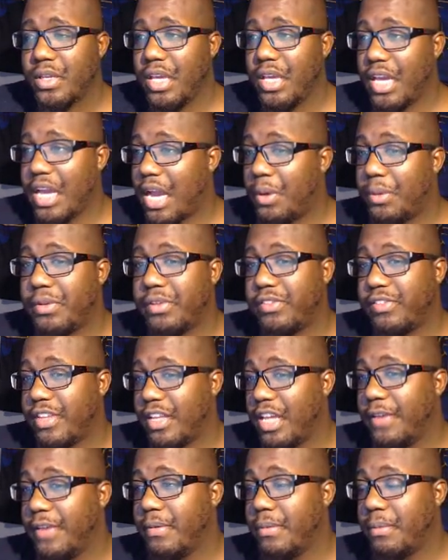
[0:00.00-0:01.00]
I would
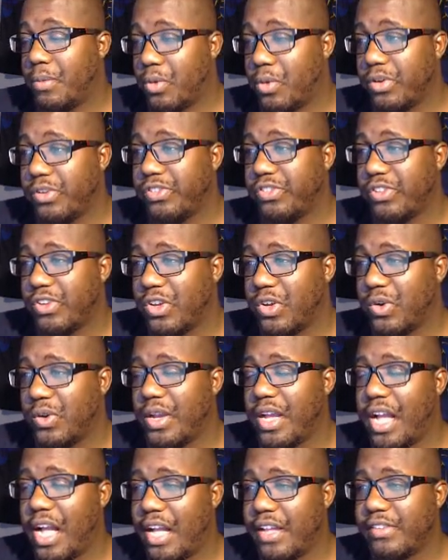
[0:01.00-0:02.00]
say even more so,
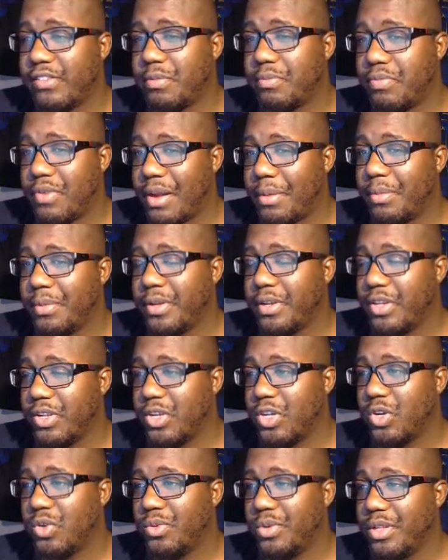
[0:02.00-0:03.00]
it has to probably
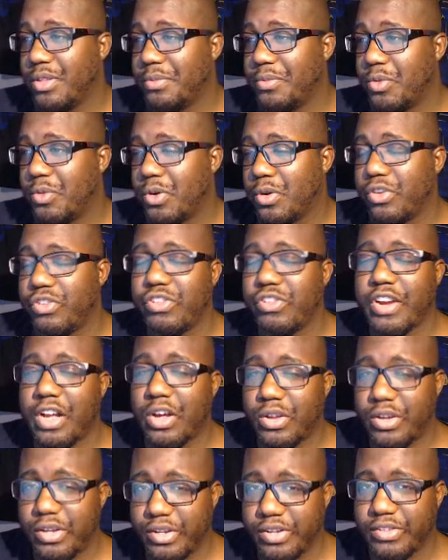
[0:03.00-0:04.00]
deal with more
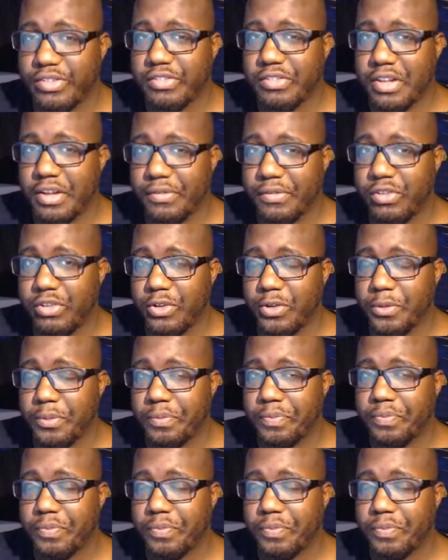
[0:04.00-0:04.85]
childhood stuff too.